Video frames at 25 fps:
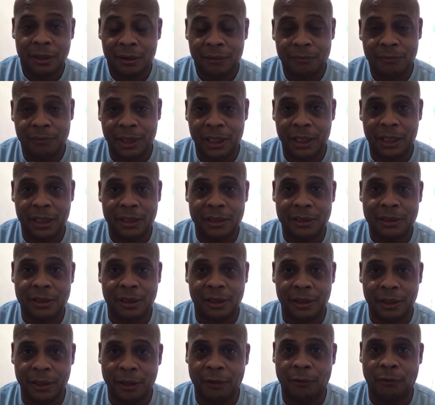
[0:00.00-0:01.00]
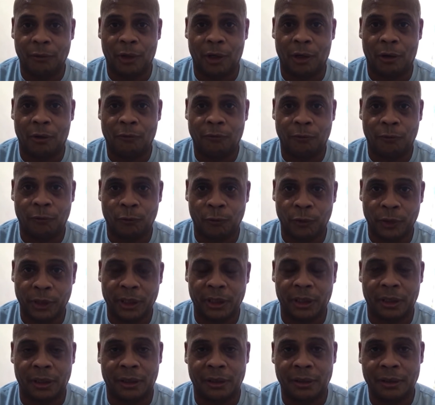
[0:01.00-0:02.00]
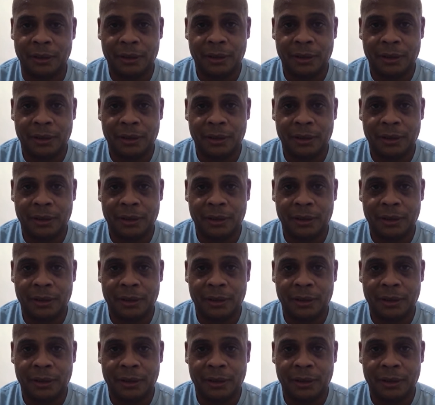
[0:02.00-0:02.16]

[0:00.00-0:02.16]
man, is a hero for real.